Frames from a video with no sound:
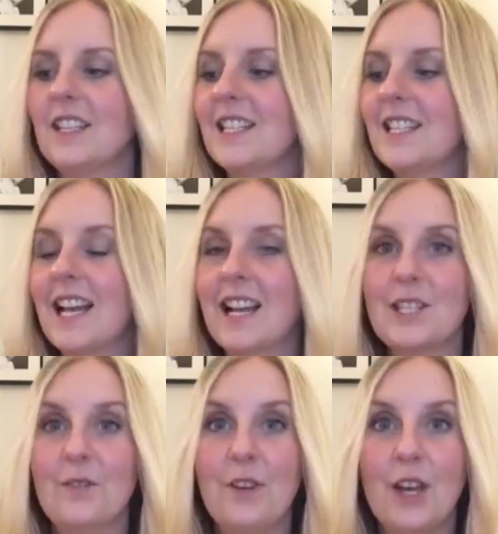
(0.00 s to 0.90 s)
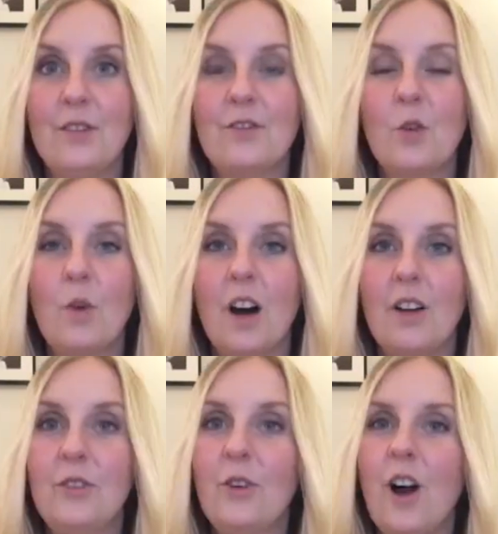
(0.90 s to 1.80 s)
the saxophone for a
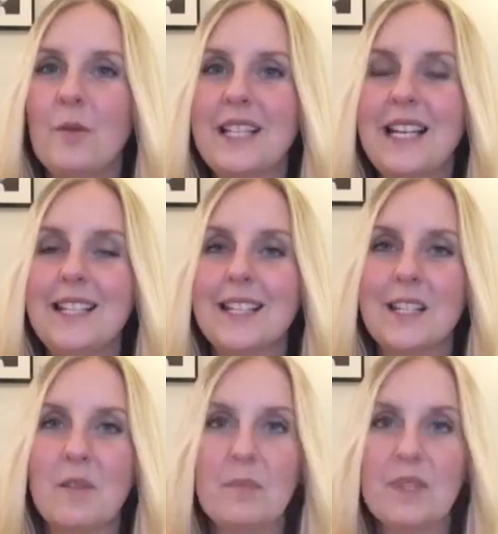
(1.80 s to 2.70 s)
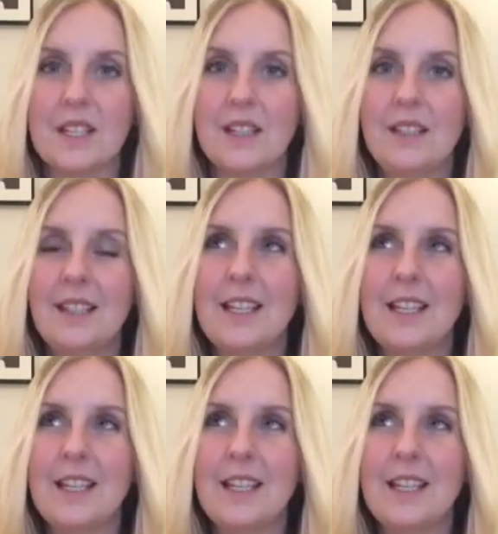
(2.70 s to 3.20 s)
while, thought I was Lisa Simpson.